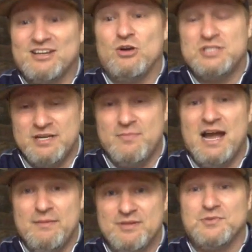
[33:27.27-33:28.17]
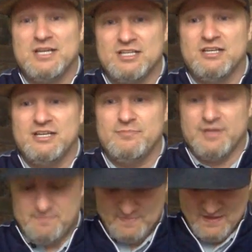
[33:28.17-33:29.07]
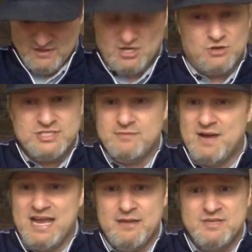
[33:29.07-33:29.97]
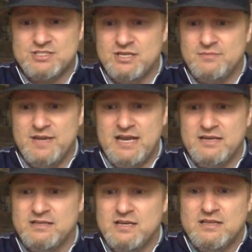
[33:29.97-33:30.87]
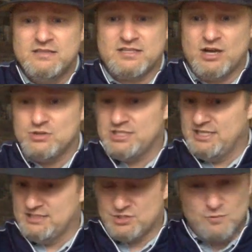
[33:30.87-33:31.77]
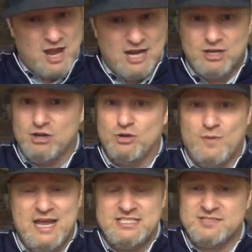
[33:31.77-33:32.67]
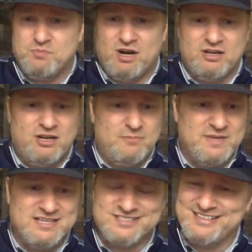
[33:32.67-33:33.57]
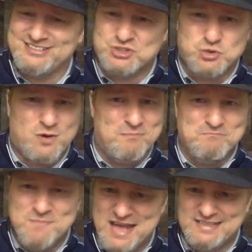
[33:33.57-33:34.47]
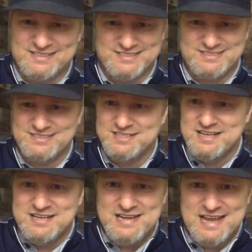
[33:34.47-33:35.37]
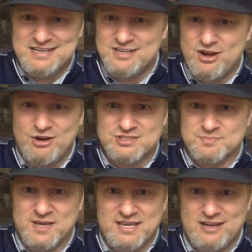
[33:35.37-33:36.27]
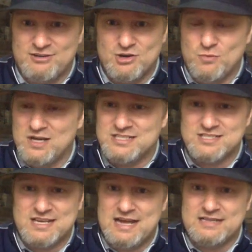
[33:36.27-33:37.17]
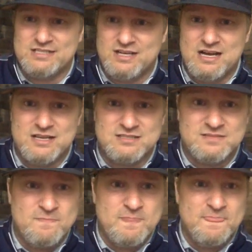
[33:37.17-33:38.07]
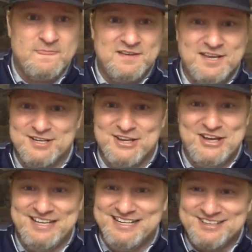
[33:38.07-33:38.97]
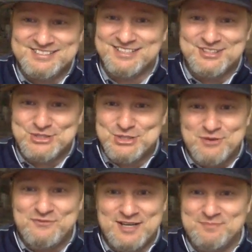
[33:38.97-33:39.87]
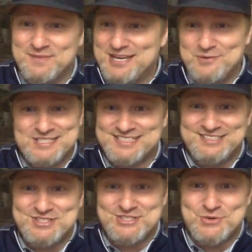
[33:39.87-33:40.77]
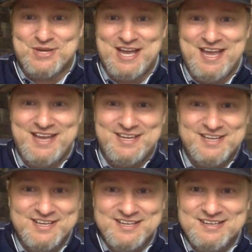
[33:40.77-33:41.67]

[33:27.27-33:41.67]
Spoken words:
Coaching in Miami is really good, EP. The coaching in Miami is good, man. The coaching in Toronto, Luane just brought it up, is tremendous. Nick Nurse, man, I don't know what this guy does. He looks a little goofy to me, which is okay.